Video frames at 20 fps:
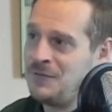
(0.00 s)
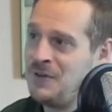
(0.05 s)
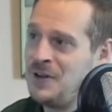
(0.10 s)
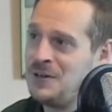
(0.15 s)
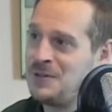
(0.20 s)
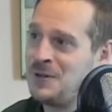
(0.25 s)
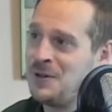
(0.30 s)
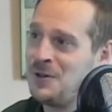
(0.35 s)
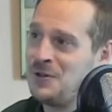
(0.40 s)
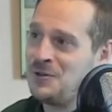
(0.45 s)

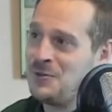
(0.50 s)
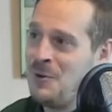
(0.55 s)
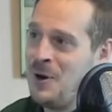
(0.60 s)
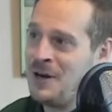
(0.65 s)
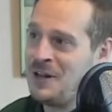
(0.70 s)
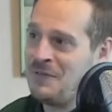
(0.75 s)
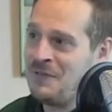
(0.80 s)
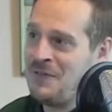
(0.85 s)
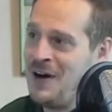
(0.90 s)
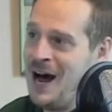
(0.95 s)
feet to the
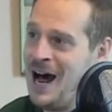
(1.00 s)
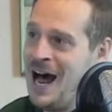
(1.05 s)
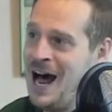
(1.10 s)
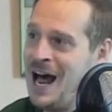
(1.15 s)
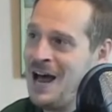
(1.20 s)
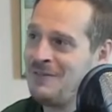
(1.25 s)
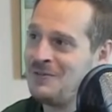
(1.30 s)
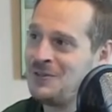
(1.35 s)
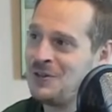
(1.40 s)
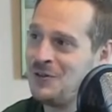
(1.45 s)

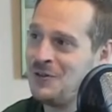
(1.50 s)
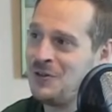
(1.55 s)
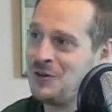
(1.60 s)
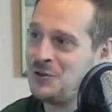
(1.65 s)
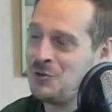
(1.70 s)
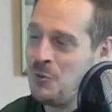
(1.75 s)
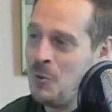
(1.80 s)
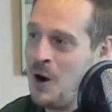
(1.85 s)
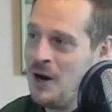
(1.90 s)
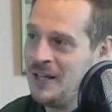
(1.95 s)
25, to the
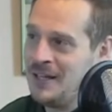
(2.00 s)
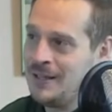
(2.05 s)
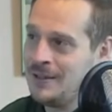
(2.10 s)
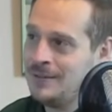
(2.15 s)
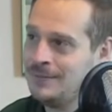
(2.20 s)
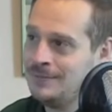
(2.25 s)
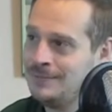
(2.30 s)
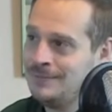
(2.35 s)
20.